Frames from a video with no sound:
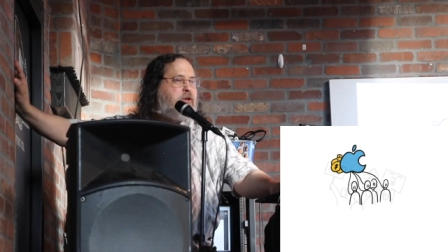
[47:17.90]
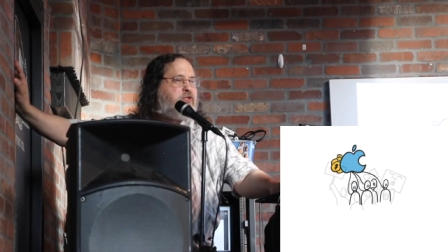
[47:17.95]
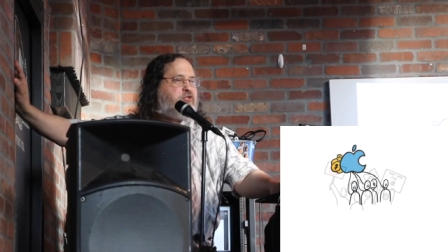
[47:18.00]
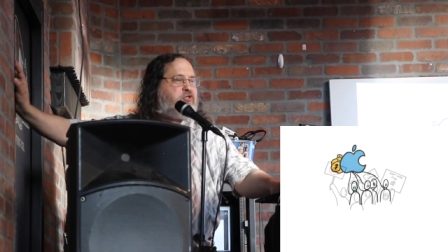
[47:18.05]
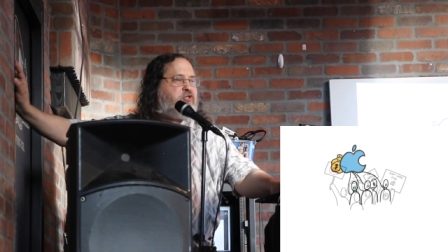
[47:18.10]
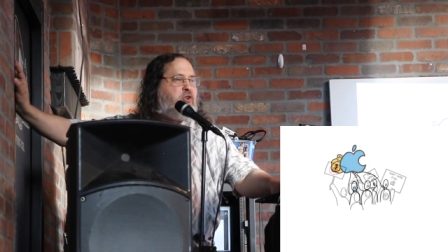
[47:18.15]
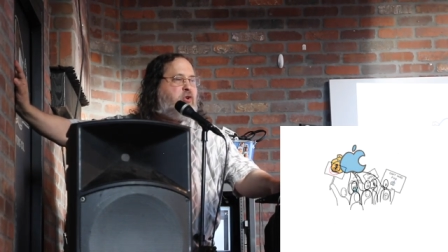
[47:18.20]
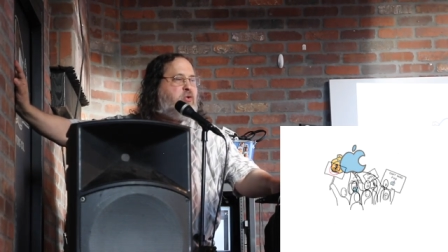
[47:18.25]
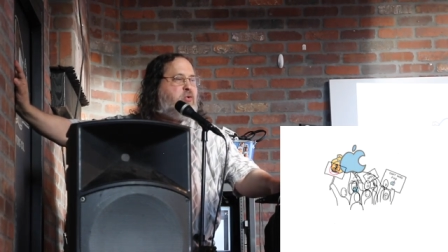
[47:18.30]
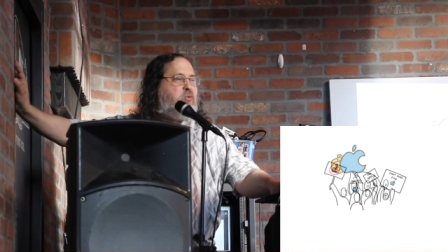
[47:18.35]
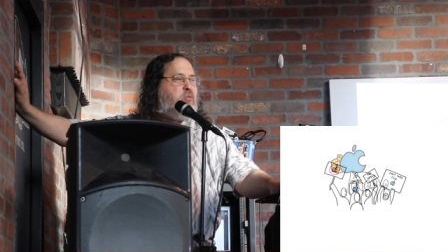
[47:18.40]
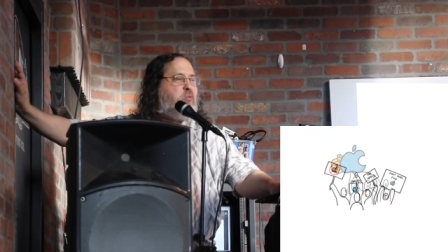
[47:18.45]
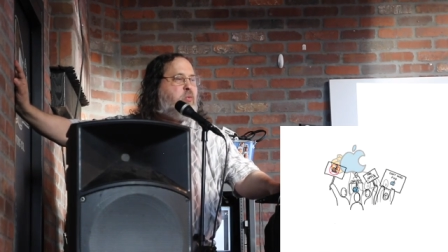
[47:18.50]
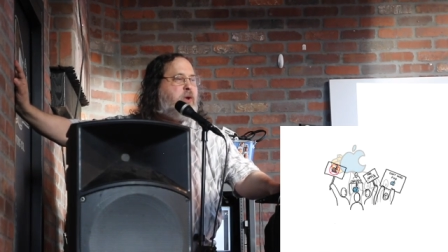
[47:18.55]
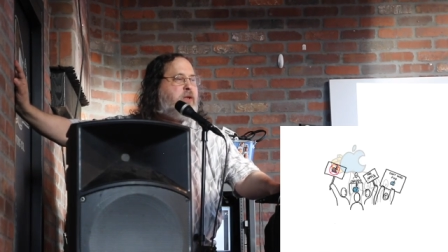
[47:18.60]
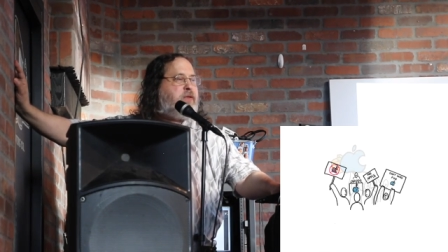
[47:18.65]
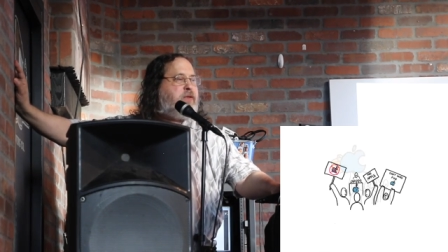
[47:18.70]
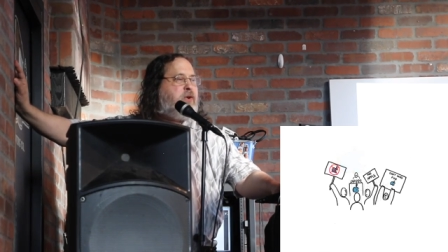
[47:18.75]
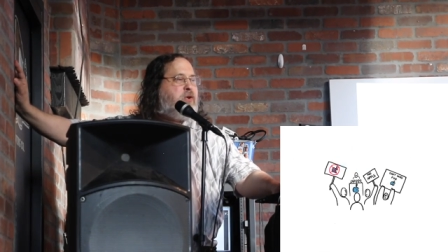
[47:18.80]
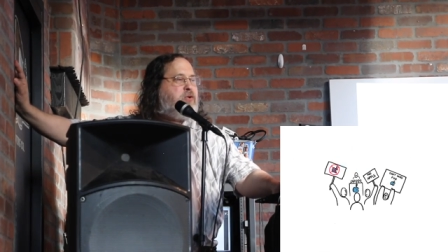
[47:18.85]
so
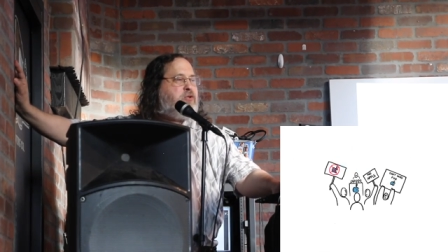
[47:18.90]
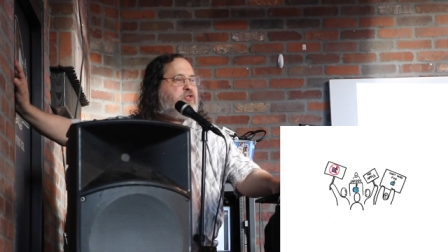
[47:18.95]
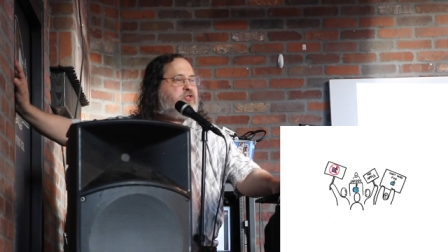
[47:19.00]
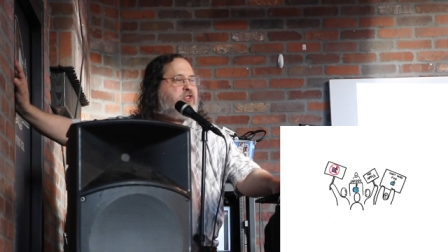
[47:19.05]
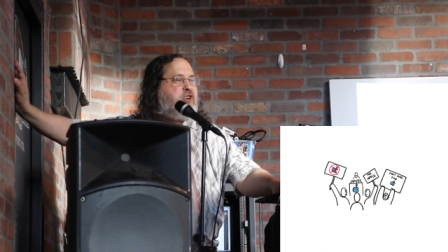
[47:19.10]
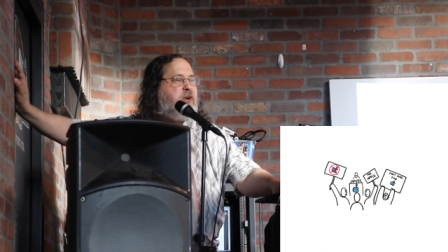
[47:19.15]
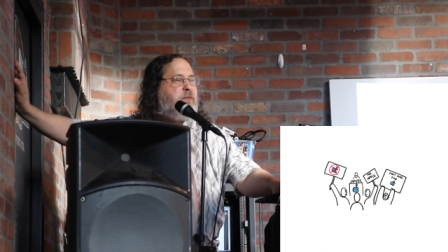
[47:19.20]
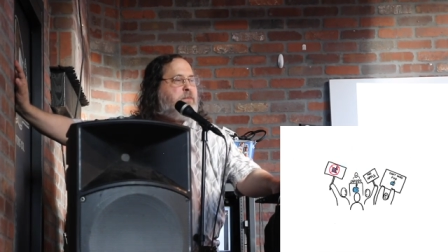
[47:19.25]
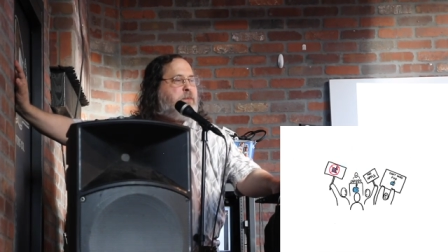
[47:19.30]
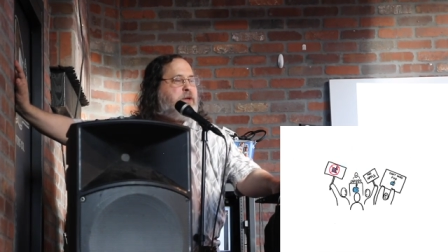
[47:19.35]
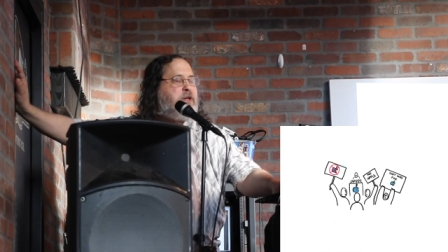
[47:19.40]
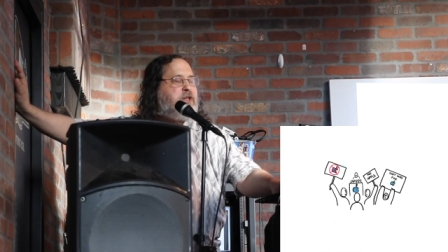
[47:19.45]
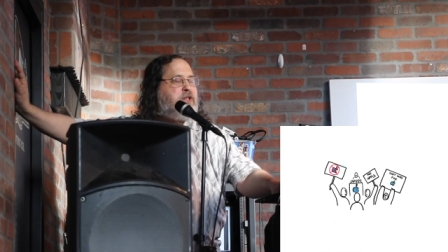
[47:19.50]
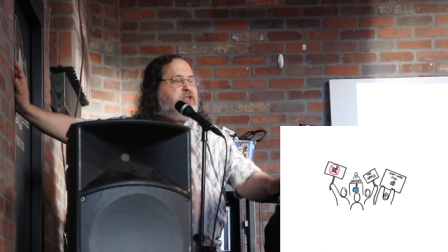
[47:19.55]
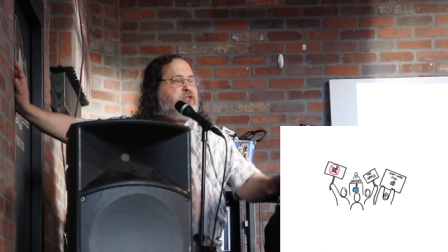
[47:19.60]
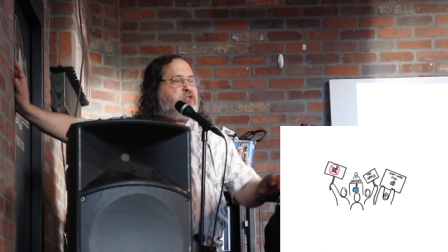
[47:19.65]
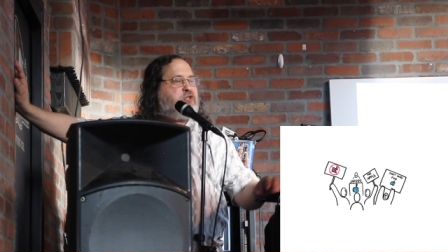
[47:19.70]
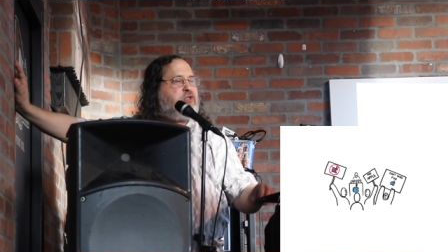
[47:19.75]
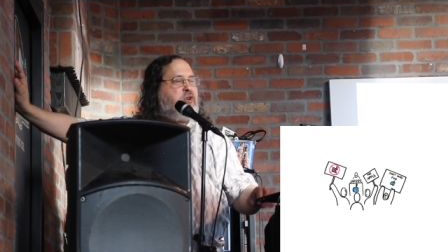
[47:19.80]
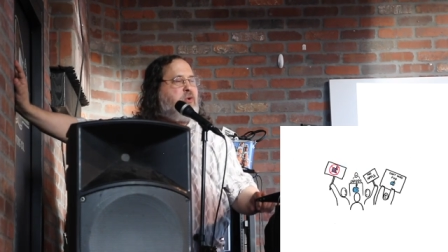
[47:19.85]
when those
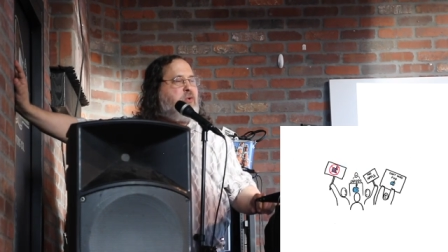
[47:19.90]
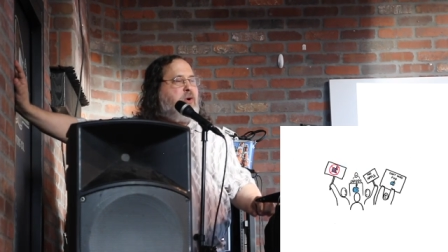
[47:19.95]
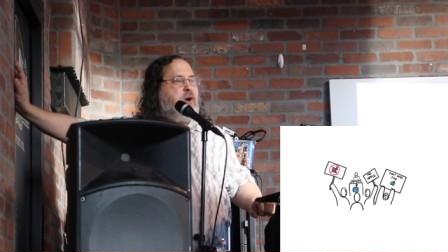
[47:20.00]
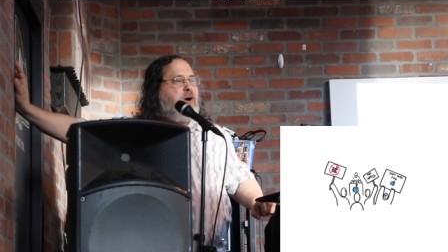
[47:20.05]
companies show